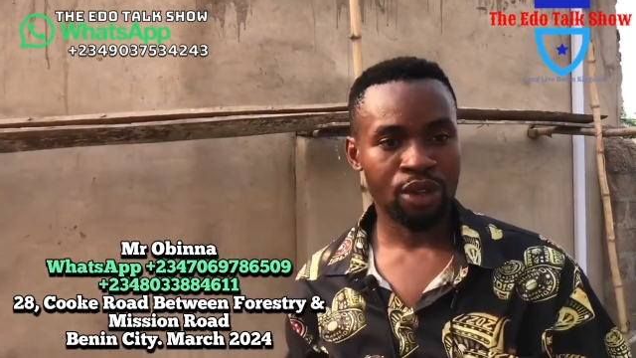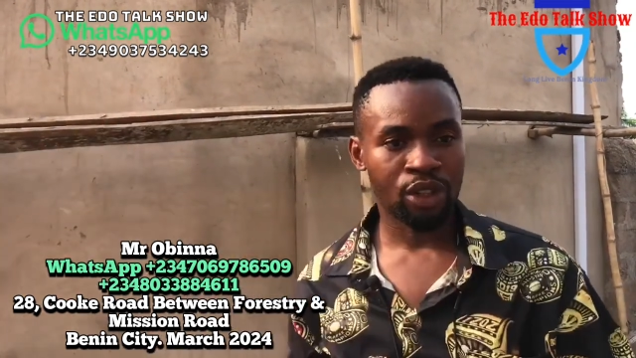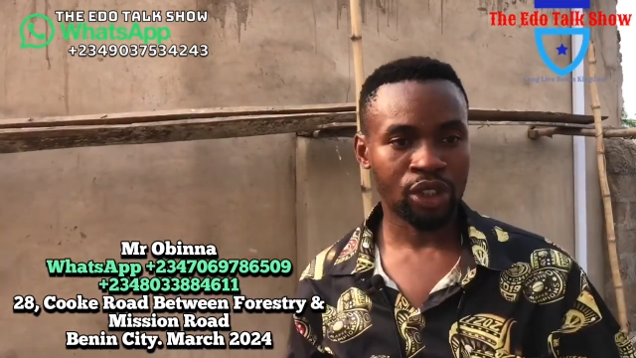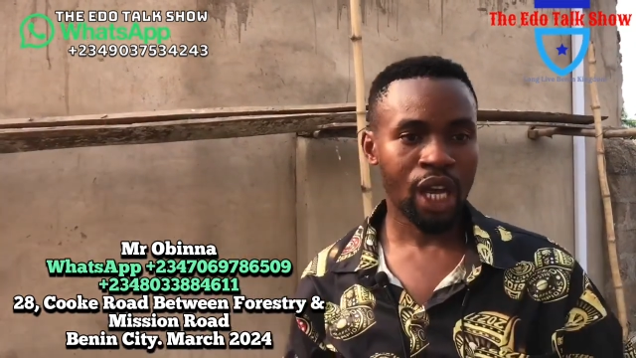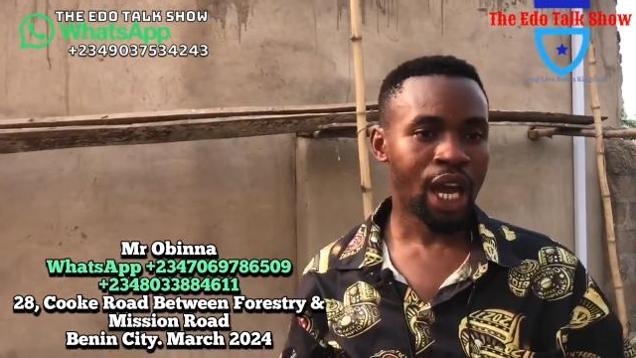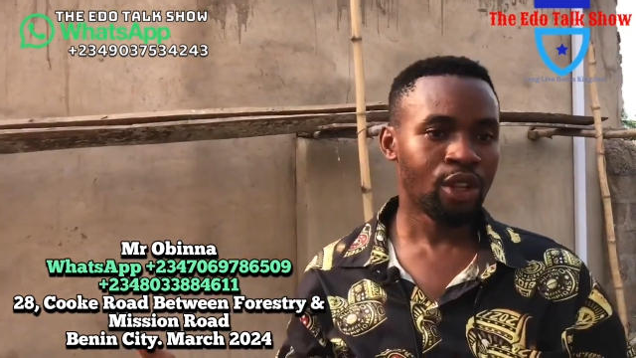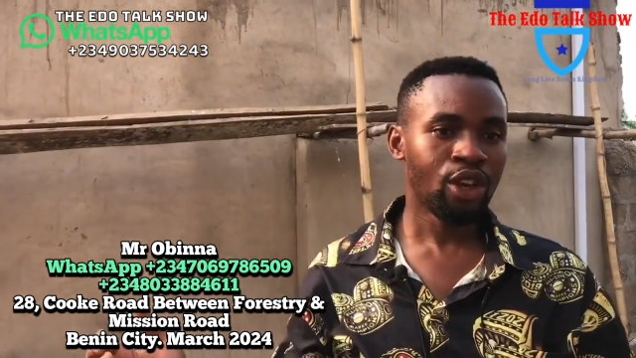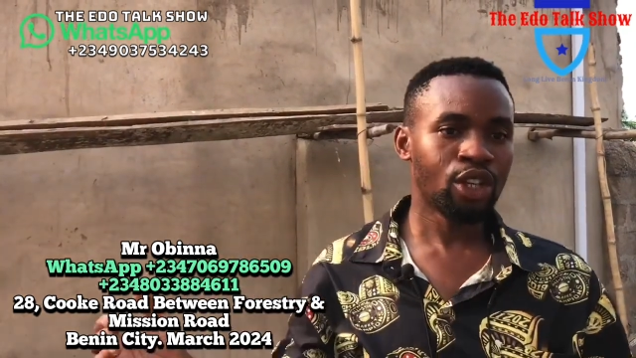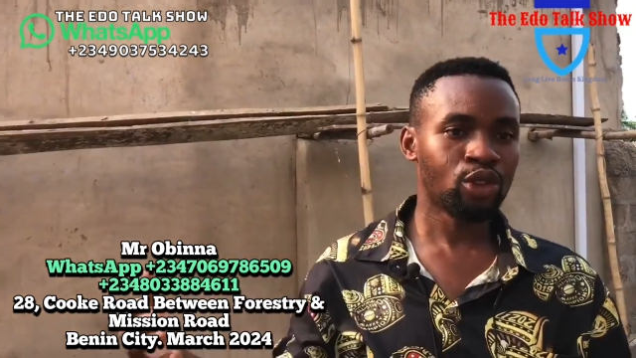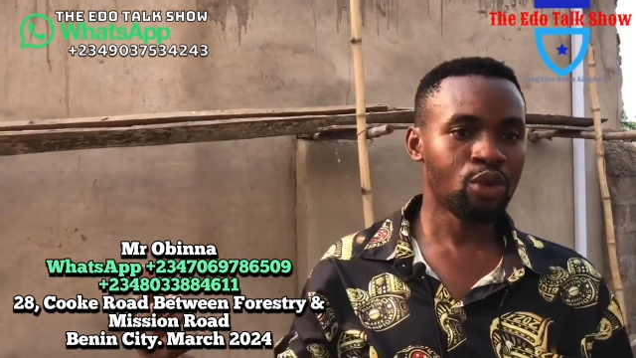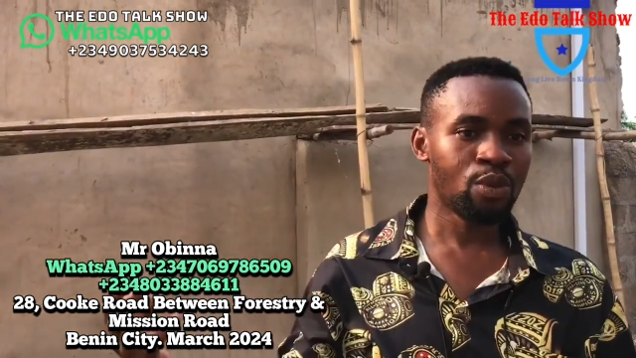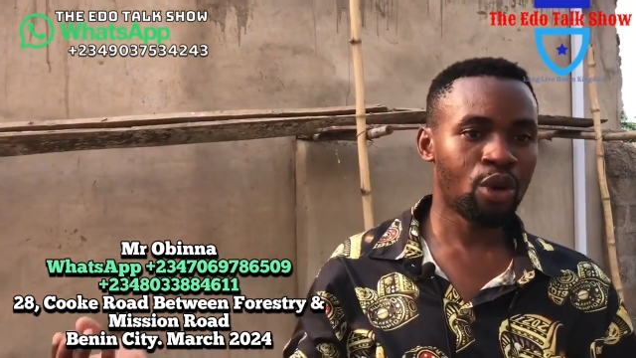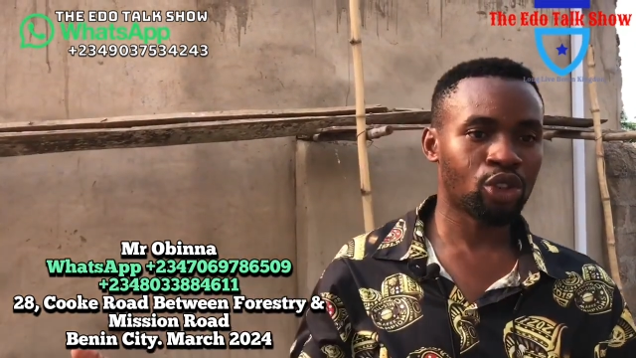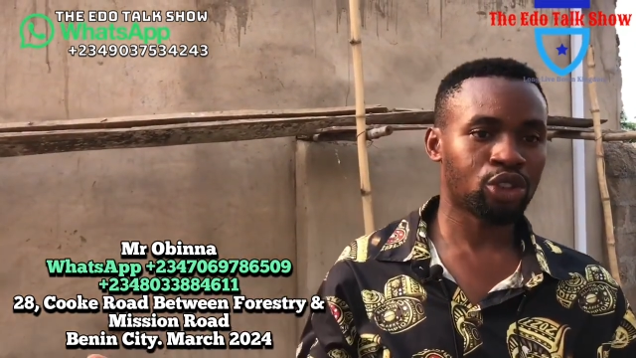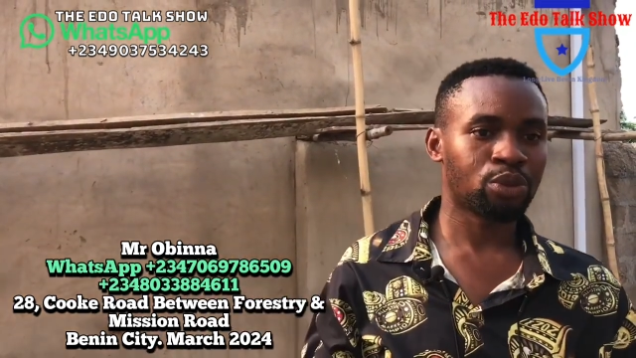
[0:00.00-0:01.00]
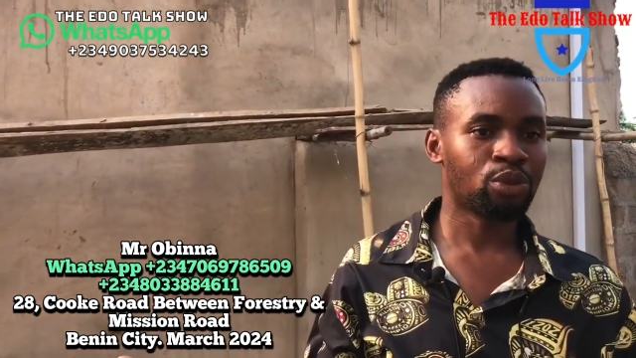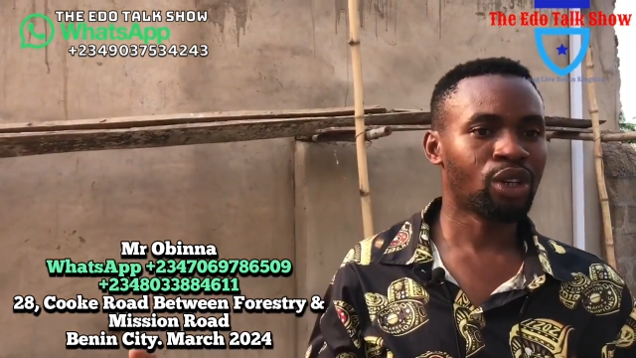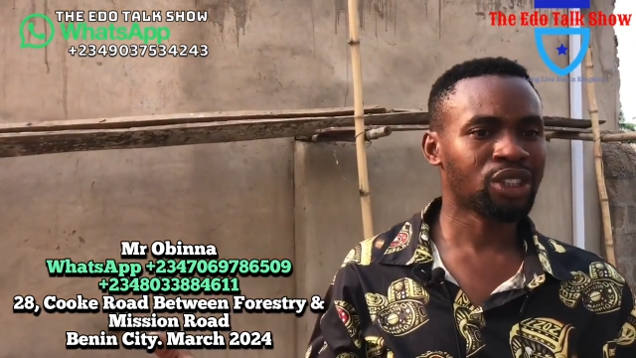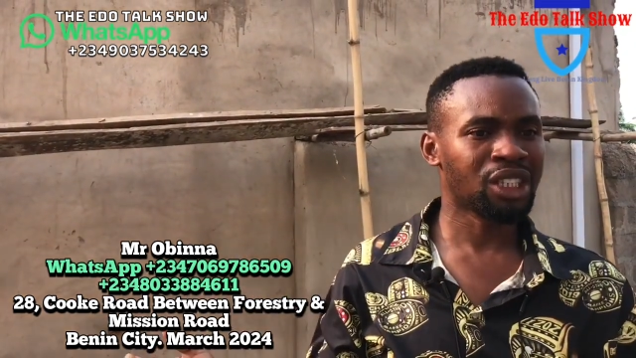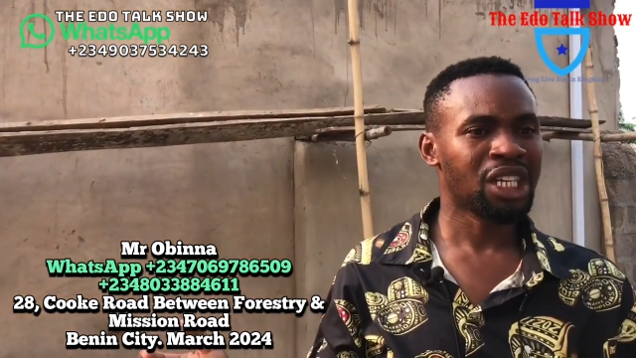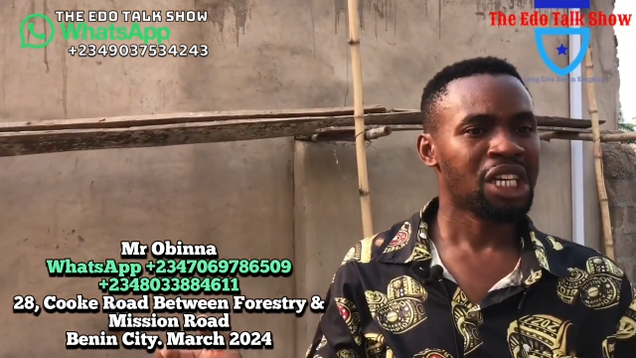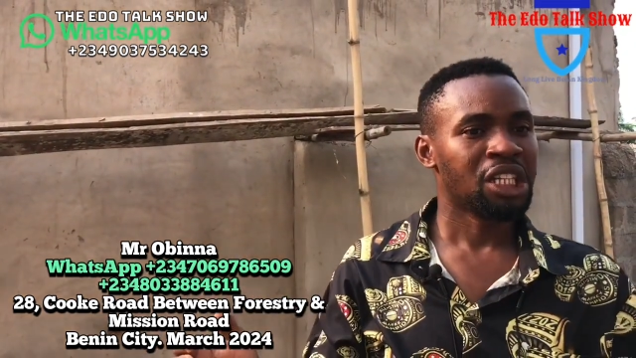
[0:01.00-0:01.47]
I say, I know it's too much.
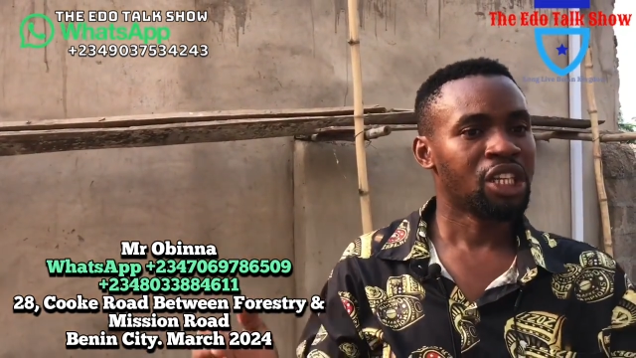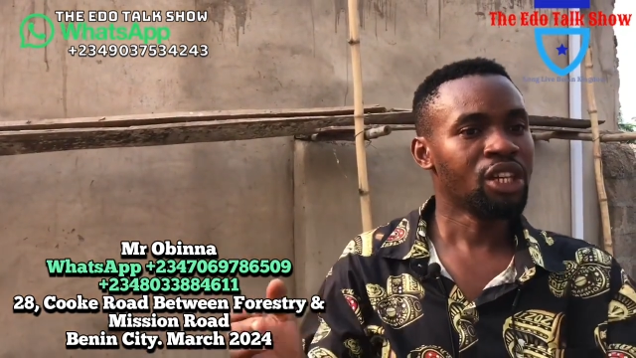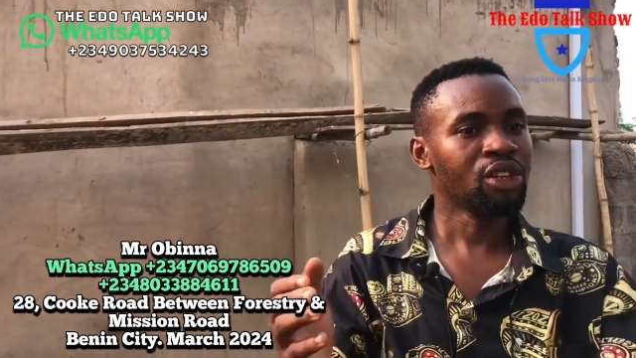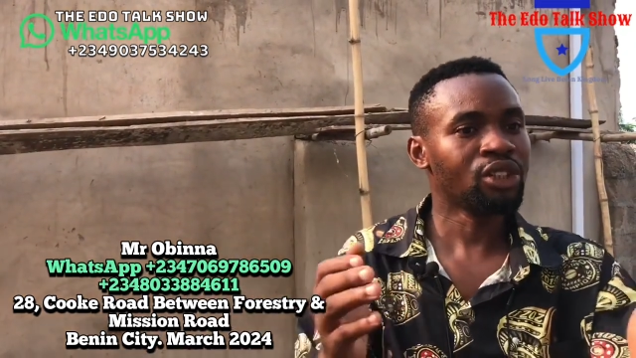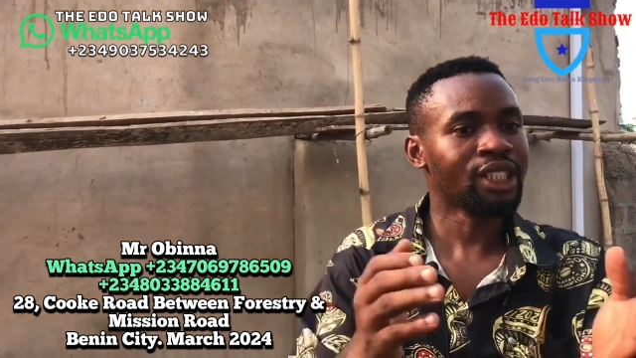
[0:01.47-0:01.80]
But they don't